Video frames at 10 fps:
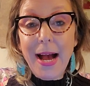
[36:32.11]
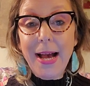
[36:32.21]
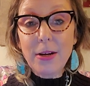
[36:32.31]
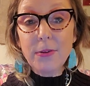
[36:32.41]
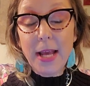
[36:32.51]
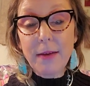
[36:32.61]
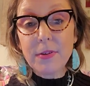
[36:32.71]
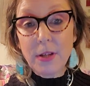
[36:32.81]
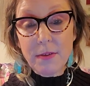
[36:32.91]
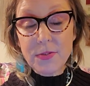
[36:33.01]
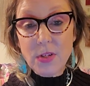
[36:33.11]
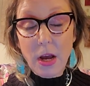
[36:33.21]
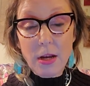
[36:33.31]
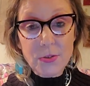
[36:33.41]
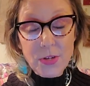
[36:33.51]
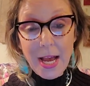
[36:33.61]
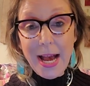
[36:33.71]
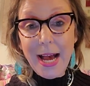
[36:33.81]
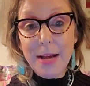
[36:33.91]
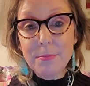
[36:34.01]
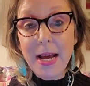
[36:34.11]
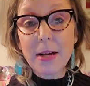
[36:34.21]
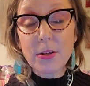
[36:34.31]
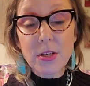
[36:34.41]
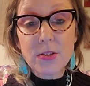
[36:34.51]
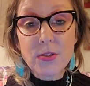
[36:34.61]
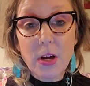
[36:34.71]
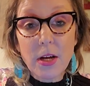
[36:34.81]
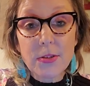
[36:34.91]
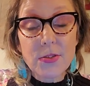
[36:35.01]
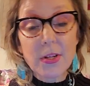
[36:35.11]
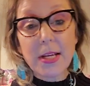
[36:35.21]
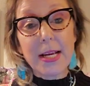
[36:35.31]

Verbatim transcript: I don't have enough songs, I'm not good songs,